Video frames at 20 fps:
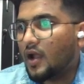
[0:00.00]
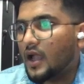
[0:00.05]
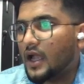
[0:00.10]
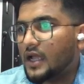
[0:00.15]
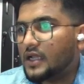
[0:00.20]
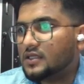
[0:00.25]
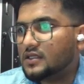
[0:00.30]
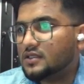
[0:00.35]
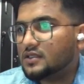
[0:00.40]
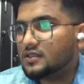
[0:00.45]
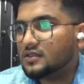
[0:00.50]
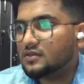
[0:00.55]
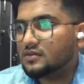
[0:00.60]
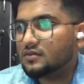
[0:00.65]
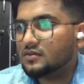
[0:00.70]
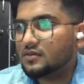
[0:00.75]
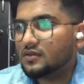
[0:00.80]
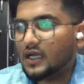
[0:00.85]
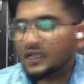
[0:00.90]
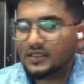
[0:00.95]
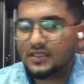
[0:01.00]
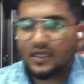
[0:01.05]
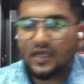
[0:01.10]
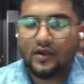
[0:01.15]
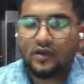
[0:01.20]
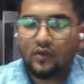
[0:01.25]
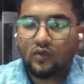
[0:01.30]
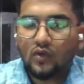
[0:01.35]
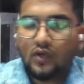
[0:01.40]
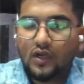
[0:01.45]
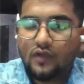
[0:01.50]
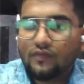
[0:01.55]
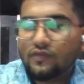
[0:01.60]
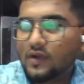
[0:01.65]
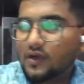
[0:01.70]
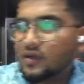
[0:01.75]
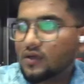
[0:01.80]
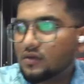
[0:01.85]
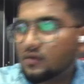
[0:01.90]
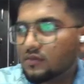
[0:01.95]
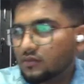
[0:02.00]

and assign only one